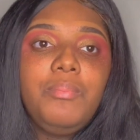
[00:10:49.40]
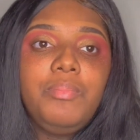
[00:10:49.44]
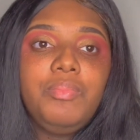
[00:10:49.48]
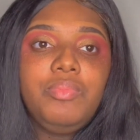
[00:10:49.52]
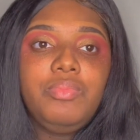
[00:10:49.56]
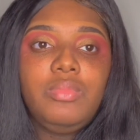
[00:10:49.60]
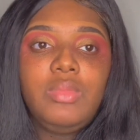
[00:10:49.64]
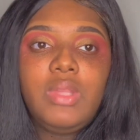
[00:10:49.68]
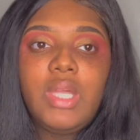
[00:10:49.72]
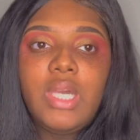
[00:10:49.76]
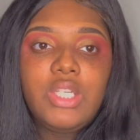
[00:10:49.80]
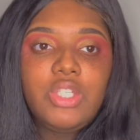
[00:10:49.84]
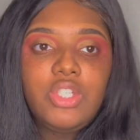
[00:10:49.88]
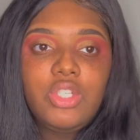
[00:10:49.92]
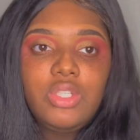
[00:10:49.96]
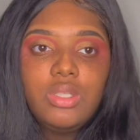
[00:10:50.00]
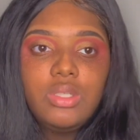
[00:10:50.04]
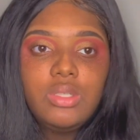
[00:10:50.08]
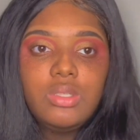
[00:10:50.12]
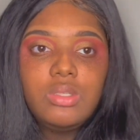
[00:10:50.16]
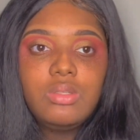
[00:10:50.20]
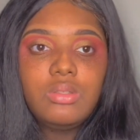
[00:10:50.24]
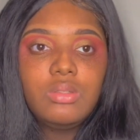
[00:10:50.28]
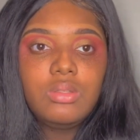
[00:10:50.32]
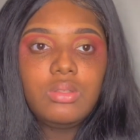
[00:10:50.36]
That's
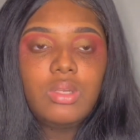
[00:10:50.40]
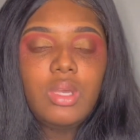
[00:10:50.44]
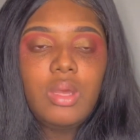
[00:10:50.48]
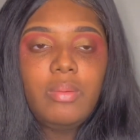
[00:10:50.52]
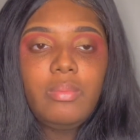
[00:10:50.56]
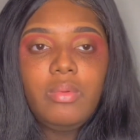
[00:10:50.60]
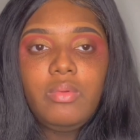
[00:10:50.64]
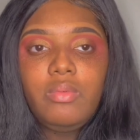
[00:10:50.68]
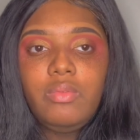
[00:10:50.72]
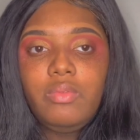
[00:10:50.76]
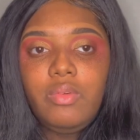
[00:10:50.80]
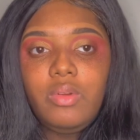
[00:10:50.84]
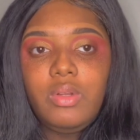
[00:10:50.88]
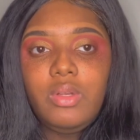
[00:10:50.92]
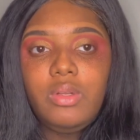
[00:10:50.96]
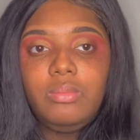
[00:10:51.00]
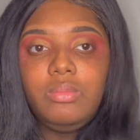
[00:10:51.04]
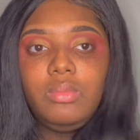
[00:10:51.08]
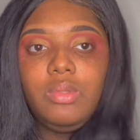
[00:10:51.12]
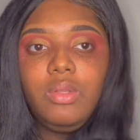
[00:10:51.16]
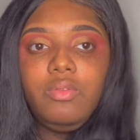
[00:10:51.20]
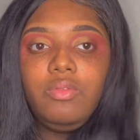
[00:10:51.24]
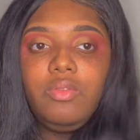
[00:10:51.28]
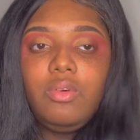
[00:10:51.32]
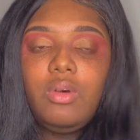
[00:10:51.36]
just coming from the
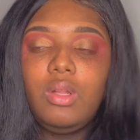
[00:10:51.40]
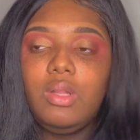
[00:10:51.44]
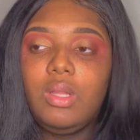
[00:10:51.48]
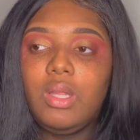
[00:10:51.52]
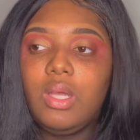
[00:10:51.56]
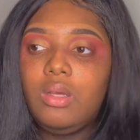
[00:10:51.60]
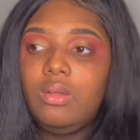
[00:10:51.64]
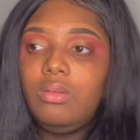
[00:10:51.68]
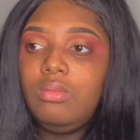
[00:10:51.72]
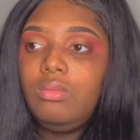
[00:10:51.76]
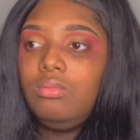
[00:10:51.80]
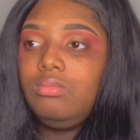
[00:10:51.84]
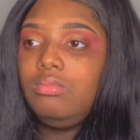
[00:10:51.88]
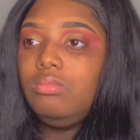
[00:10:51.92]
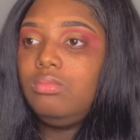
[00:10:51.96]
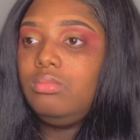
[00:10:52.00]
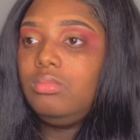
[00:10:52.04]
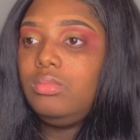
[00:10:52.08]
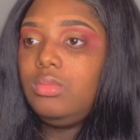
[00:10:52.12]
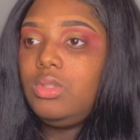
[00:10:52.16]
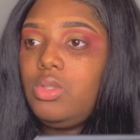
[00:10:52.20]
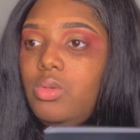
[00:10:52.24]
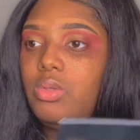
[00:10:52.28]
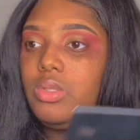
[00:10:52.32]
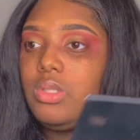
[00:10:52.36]
fallout,
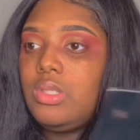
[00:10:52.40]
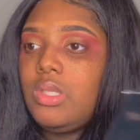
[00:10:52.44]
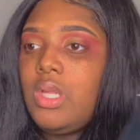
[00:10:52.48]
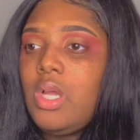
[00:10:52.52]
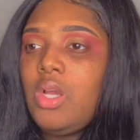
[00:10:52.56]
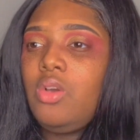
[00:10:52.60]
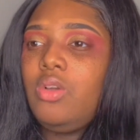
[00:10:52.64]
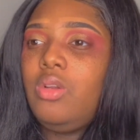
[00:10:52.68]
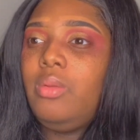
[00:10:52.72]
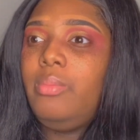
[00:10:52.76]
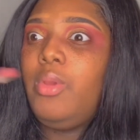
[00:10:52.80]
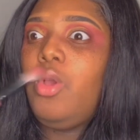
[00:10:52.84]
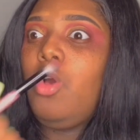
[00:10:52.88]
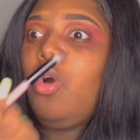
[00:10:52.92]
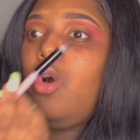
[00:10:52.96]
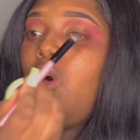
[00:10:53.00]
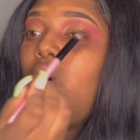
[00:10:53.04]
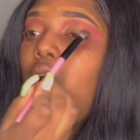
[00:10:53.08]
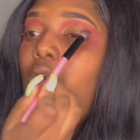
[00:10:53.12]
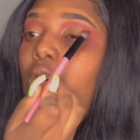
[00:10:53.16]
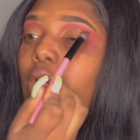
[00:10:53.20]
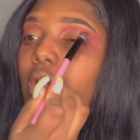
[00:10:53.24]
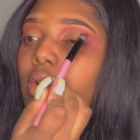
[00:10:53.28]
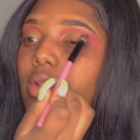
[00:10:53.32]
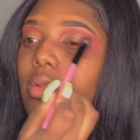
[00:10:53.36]
so it's not going to be
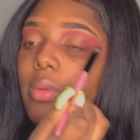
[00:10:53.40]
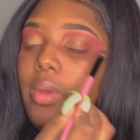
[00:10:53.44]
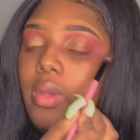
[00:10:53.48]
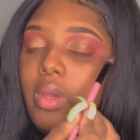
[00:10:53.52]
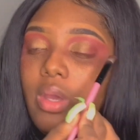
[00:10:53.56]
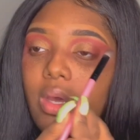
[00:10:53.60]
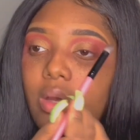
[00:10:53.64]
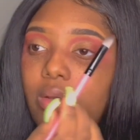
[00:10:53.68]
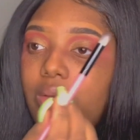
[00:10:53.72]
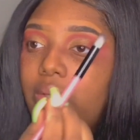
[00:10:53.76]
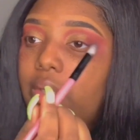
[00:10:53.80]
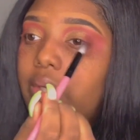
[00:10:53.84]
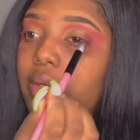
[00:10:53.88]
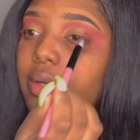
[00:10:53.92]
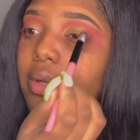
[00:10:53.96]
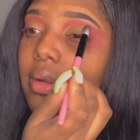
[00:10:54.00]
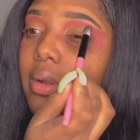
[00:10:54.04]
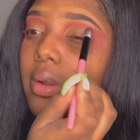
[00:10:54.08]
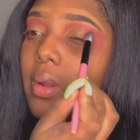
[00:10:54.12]
all the way out here.